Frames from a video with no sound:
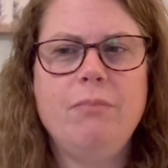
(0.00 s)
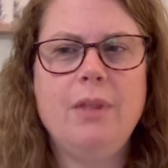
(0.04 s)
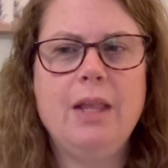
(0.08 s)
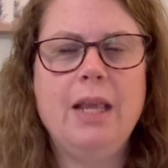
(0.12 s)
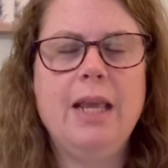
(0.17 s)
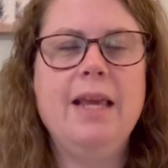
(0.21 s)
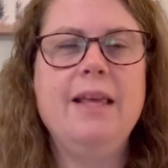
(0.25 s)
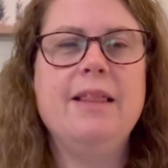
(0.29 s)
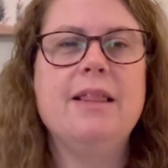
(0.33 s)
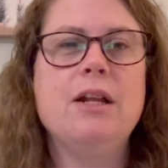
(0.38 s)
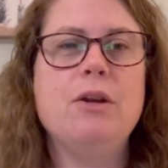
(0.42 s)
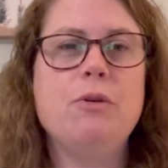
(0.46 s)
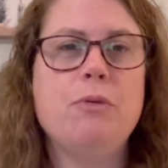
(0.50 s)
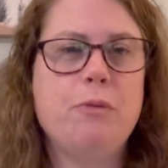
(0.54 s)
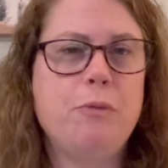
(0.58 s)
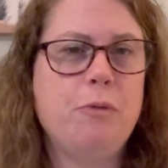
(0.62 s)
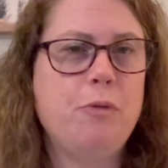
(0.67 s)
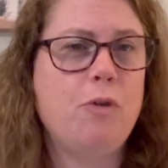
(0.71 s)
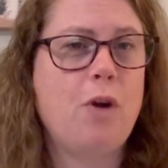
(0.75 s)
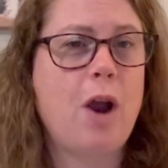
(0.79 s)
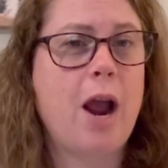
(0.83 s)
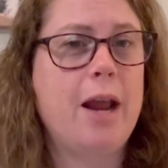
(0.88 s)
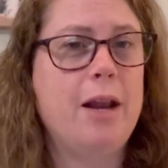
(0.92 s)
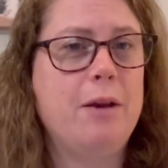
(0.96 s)
Ethan
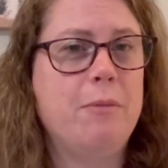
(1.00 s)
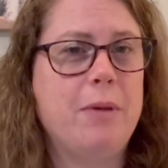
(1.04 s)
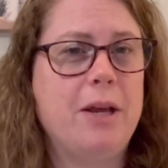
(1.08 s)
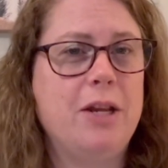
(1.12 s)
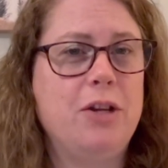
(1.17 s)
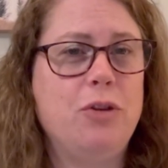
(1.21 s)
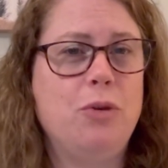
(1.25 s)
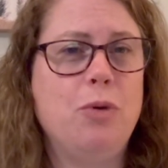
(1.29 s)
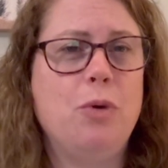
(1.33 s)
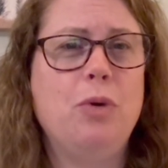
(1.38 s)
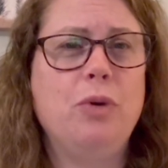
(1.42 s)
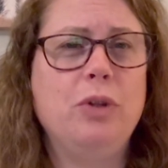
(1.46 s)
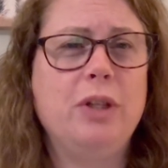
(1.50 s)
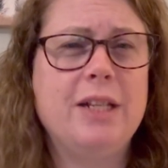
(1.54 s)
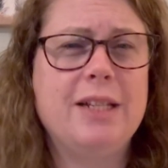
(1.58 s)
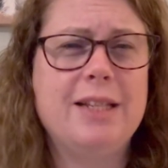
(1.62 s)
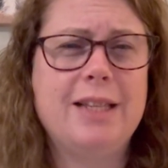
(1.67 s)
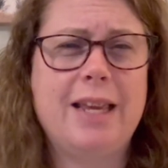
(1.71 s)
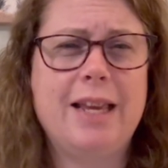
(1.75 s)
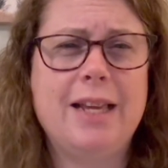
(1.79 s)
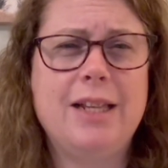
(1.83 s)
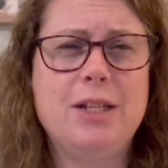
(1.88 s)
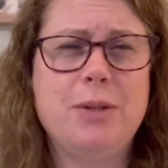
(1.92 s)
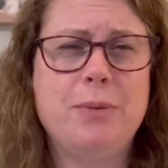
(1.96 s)
and Ryan, my 2 oldest
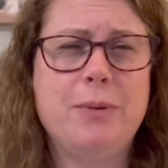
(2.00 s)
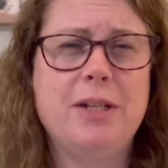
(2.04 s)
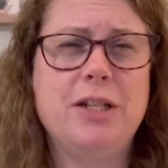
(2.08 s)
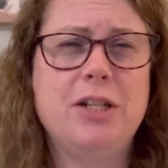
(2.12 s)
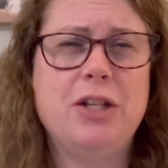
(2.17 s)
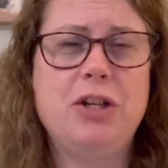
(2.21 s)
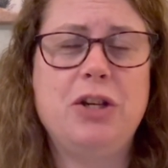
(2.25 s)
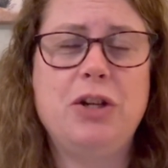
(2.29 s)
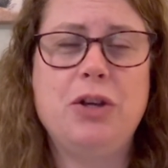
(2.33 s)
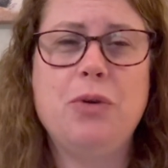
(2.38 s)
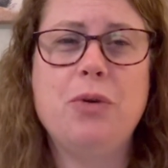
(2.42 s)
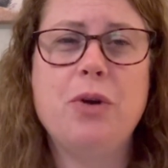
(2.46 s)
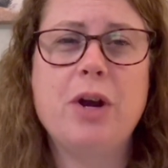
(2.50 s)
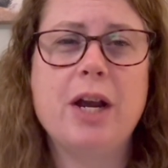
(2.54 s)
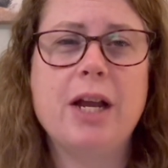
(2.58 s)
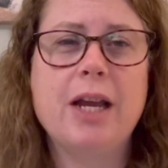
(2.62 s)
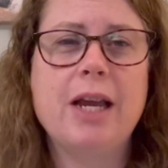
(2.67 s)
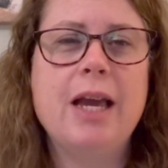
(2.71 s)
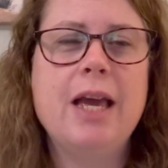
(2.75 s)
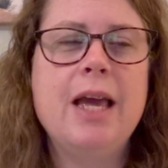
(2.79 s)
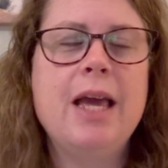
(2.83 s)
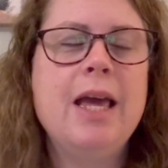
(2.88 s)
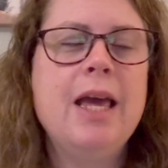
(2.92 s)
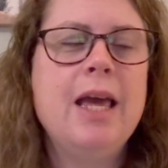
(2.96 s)
kids, went to New York
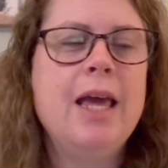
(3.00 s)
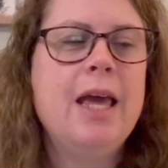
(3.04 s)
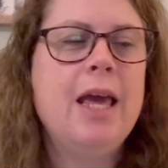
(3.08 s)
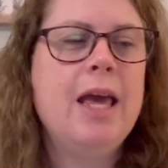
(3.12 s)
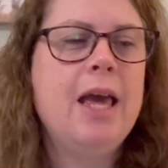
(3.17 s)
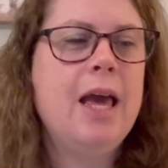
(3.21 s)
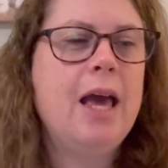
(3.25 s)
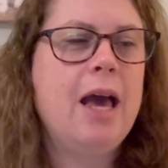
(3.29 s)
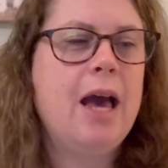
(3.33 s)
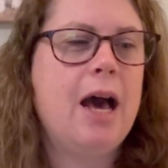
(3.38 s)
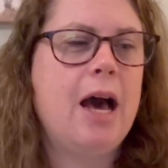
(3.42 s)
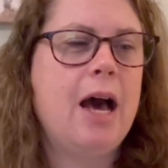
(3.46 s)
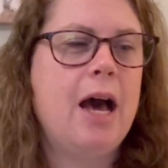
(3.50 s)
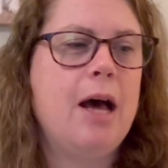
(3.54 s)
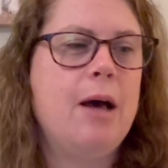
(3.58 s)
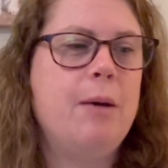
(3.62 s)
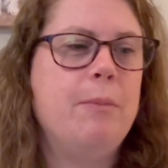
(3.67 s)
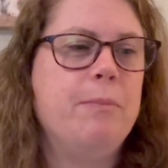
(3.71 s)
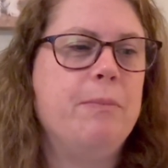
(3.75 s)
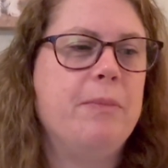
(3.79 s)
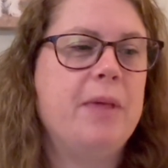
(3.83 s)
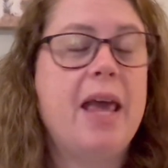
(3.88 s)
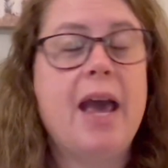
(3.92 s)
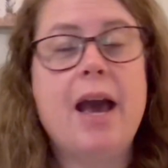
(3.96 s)

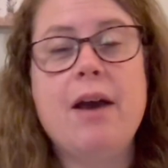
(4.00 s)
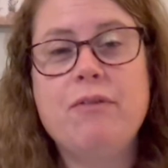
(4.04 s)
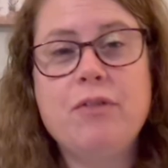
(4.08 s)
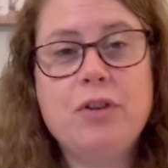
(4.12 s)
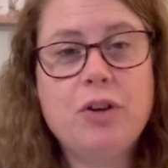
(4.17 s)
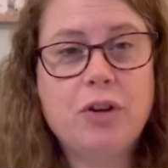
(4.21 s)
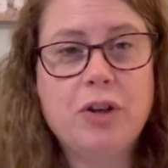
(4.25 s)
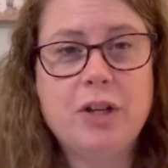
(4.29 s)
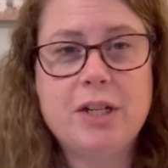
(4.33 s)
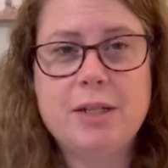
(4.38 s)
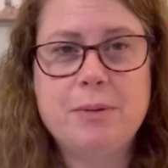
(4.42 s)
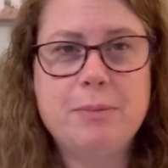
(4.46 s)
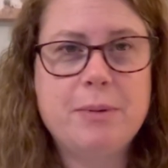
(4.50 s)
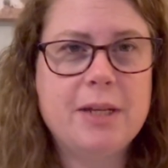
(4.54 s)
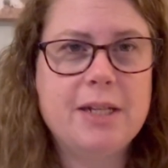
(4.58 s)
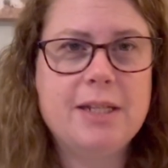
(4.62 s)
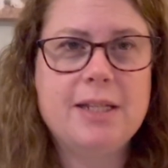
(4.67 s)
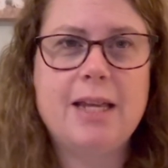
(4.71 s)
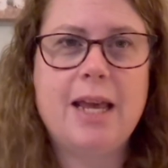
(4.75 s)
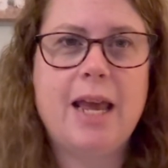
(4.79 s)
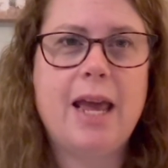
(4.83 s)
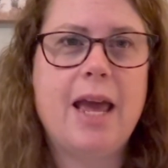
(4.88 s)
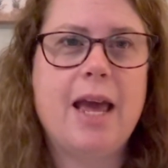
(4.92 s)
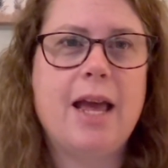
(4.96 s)
after Christmas
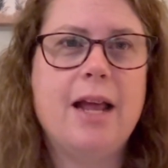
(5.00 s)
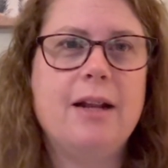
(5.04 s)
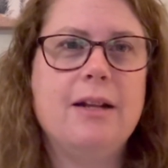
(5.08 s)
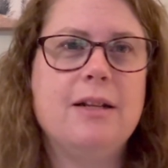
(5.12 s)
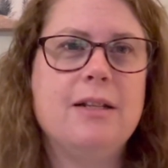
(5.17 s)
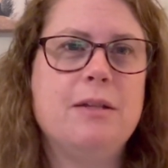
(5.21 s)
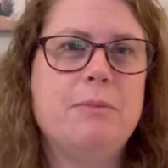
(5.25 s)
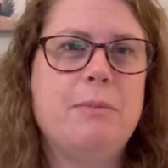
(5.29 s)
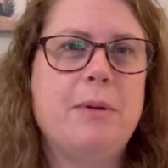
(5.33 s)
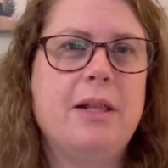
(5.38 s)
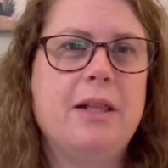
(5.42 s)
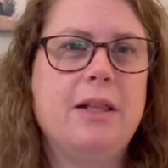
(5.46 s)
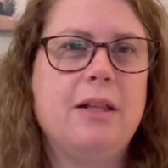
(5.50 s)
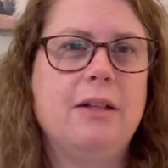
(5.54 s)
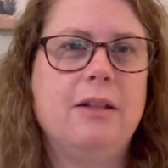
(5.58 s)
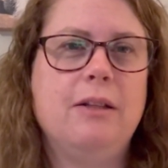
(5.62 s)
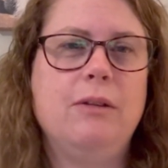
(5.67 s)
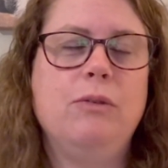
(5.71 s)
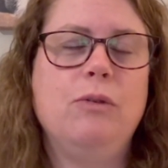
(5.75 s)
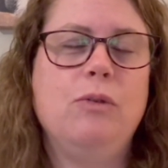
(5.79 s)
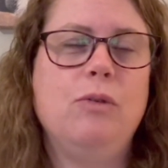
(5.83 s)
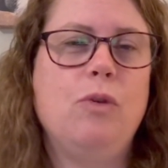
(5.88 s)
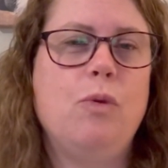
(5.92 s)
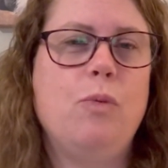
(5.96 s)
and spent the
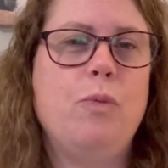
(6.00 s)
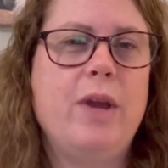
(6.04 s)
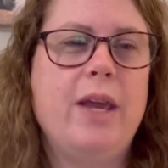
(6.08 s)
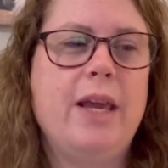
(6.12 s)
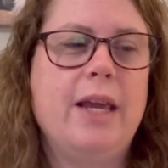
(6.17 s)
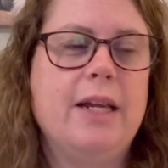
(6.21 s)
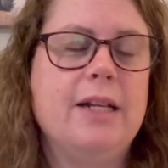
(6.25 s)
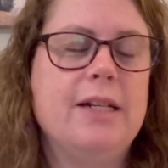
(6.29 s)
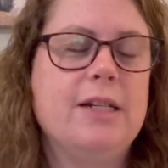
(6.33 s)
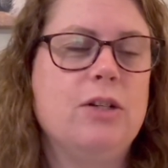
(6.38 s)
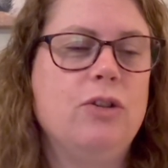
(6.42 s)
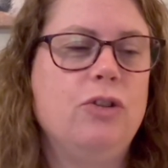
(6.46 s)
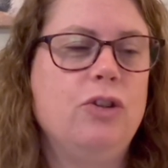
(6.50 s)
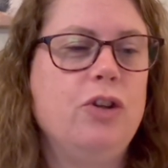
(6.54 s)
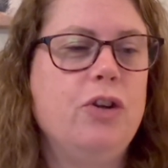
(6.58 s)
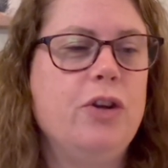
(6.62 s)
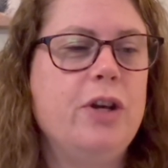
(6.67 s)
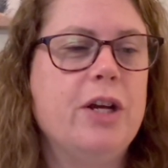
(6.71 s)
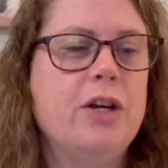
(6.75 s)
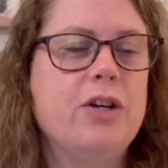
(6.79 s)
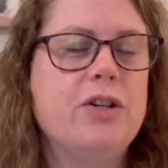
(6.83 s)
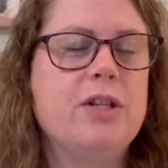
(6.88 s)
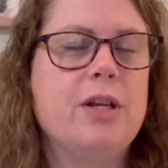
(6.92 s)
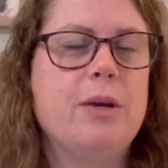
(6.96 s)
week until New
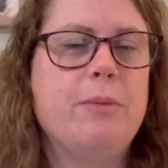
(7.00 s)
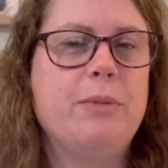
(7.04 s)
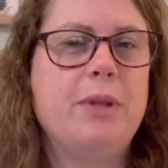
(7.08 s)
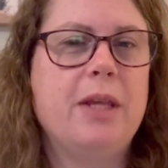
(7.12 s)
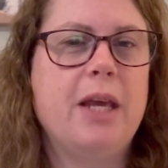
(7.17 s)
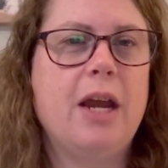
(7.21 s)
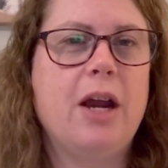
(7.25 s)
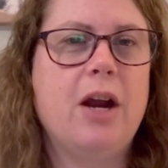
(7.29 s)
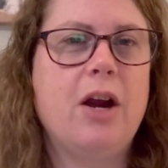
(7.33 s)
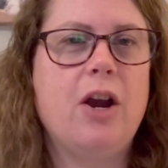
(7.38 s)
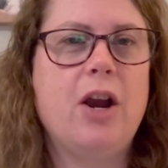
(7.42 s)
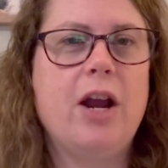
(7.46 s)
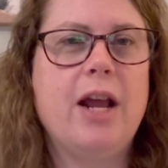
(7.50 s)
Year's up there.